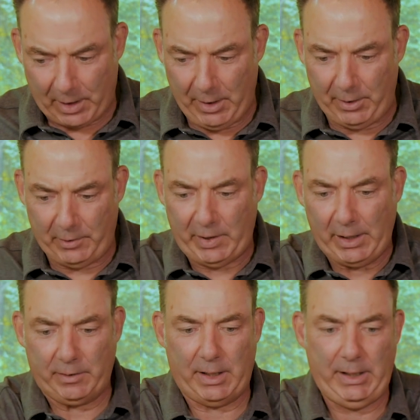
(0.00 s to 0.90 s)
then the
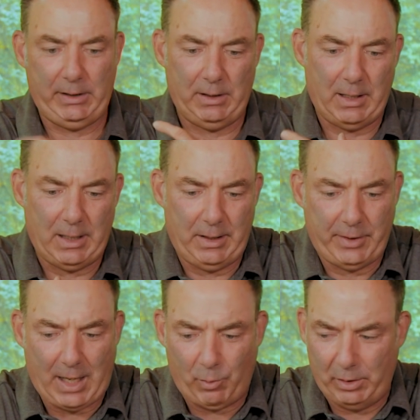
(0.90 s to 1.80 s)
second thing
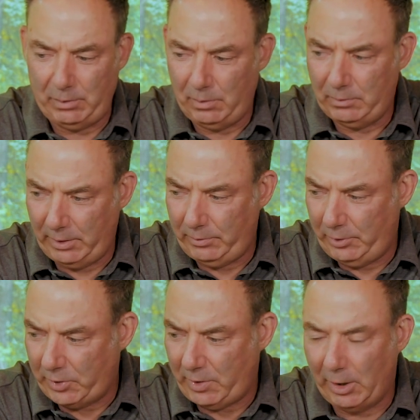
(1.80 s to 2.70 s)
that I would
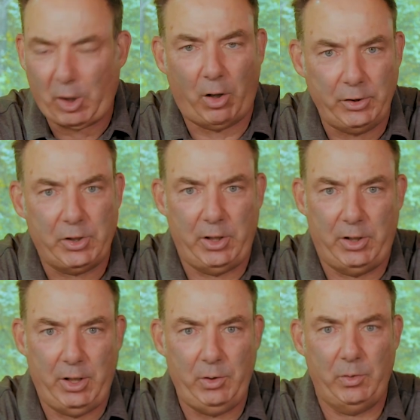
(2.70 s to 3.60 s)
just encourage you to
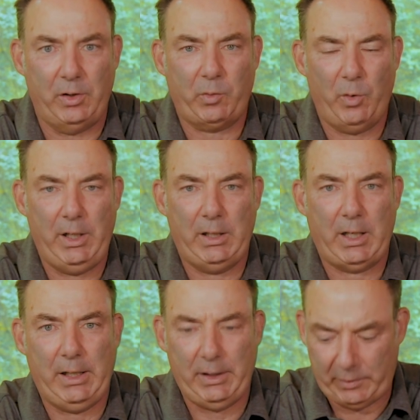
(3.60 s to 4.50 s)
do this
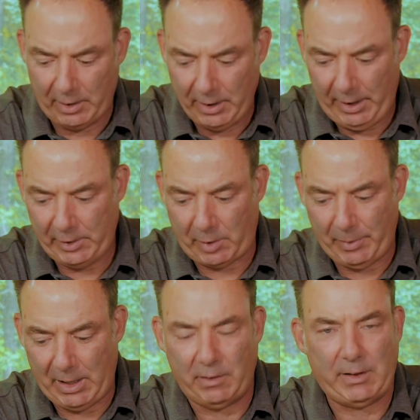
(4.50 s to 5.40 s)
week is to
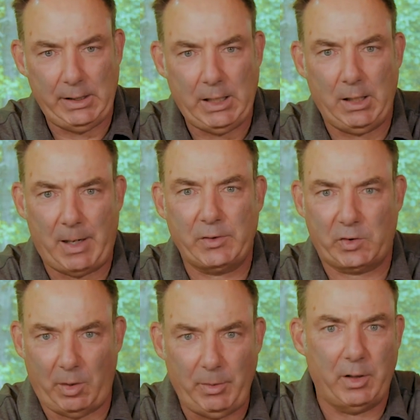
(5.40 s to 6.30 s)
begin thinking about
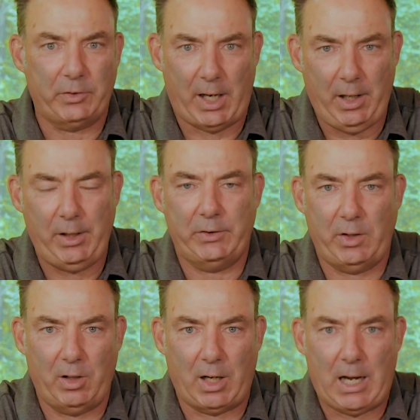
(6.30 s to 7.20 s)
some of those areas
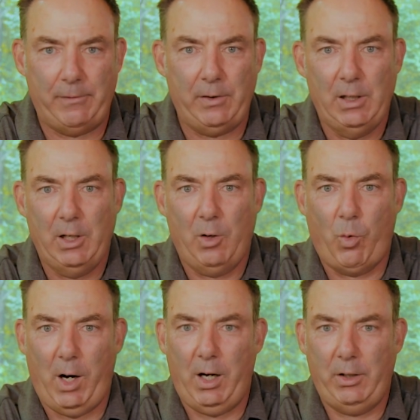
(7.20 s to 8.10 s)
in your life
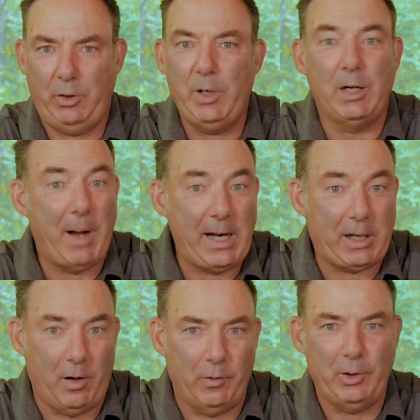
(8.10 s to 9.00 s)
where you need a
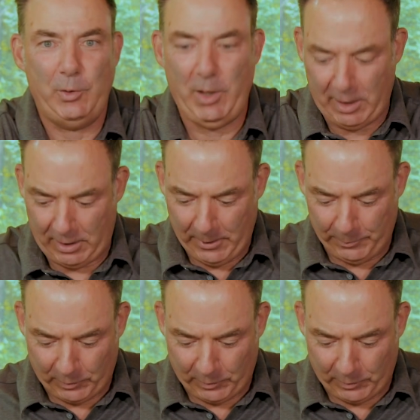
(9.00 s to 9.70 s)
makeover. You need to